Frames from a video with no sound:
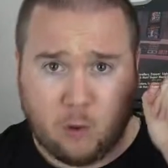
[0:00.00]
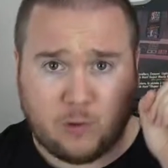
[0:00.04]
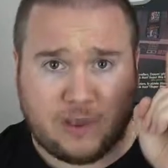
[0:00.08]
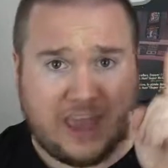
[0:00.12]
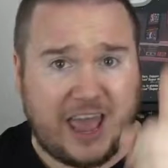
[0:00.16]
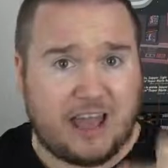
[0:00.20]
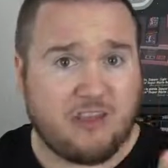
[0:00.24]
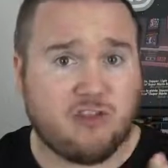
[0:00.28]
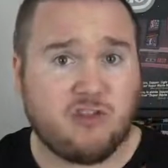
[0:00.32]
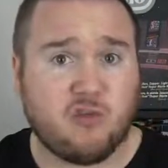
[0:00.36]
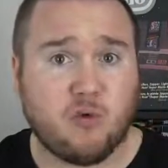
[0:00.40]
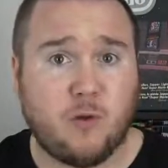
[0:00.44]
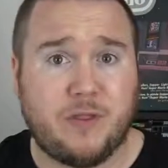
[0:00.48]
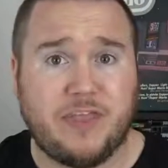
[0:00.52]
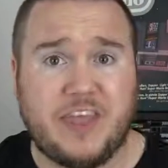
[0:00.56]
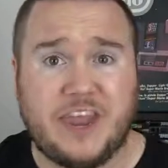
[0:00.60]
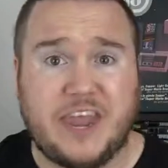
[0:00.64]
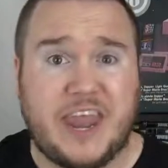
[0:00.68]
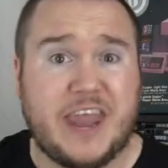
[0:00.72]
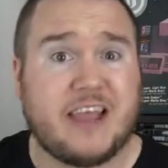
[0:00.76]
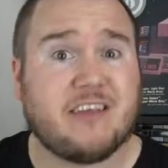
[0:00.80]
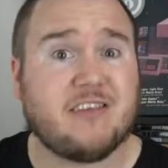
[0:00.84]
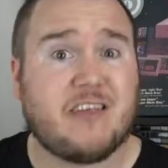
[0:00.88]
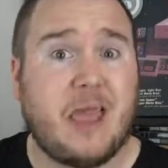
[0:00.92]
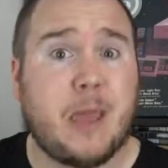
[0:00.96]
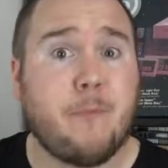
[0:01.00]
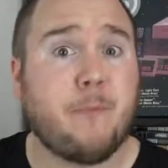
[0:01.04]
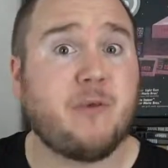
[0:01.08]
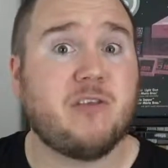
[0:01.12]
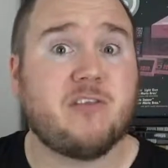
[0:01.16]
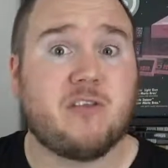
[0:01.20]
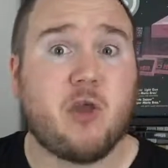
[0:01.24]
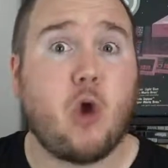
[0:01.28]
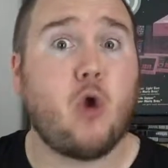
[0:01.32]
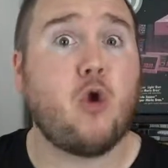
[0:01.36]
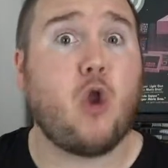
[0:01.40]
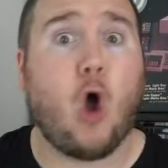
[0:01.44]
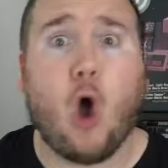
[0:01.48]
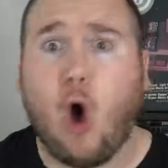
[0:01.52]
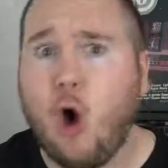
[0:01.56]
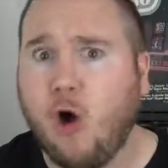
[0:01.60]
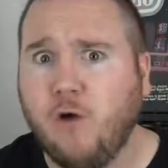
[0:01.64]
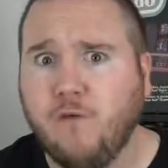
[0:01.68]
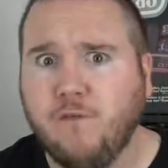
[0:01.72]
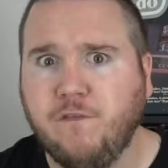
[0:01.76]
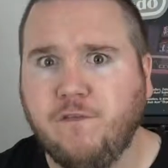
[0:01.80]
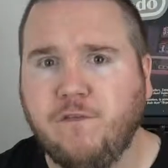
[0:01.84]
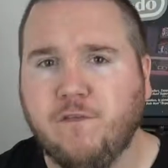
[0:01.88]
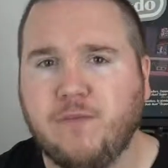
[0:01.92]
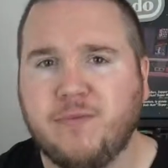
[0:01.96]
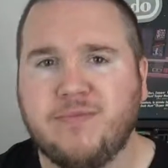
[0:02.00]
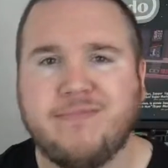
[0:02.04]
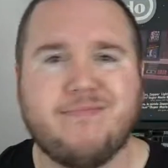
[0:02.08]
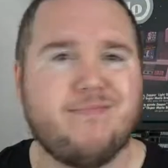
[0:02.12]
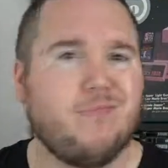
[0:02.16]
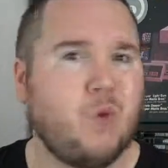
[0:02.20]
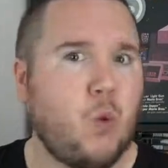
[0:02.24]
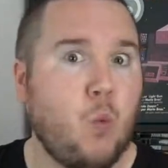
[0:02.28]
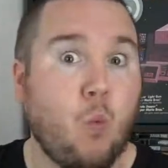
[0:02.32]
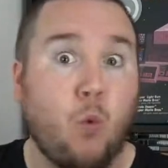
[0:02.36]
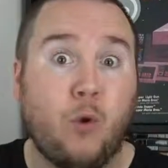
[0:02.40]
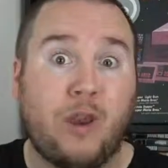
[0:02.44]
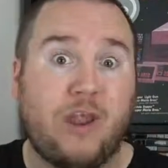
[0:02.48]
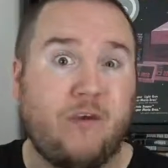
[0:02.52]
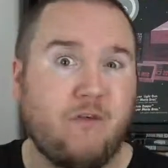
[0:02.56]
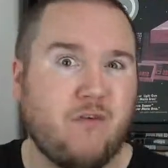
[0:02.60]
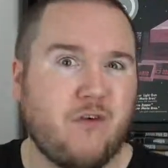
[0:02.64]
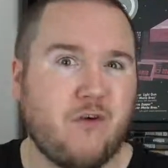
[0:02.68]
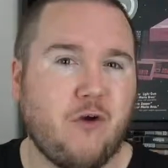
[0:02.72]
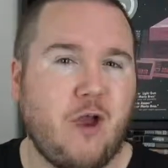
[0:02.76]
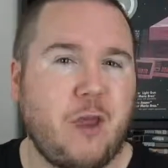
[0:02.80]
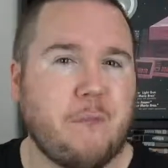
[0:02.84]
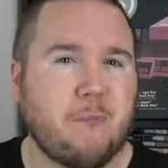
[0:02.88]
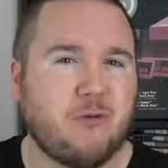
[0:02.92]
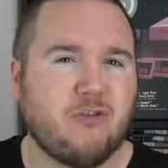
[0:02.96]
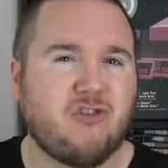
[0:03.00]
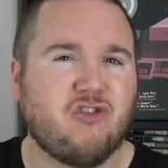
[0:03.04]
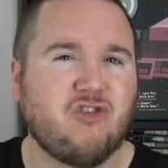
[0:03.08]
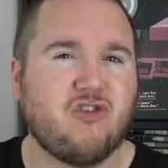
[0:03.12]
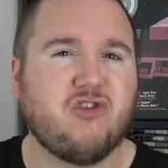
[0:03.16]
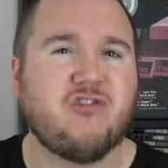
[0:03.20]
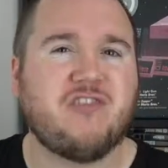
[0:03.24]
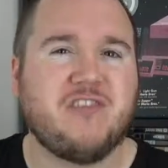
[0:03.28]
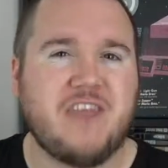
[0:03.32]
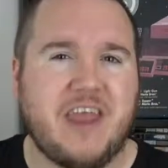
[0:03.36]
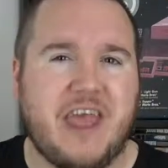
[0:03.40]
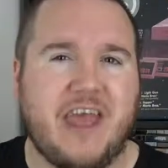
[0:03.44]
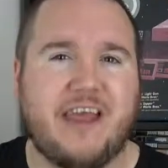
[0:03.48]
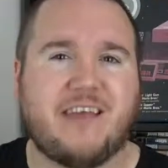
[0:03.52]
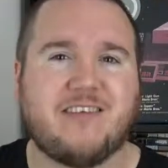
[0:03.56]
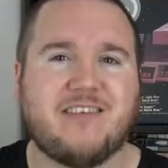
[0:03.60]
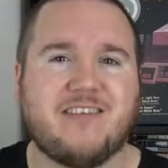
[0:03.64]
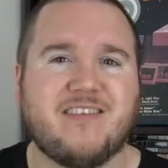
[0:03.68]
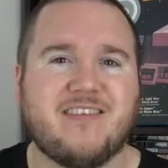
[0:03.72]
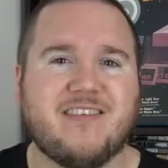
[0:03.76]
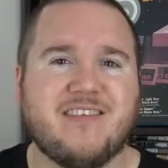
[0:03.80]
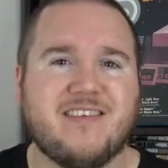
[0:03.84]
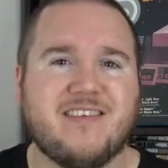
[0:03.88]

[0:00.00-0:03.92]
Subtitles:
catch you on the next episode of whatever I produce next.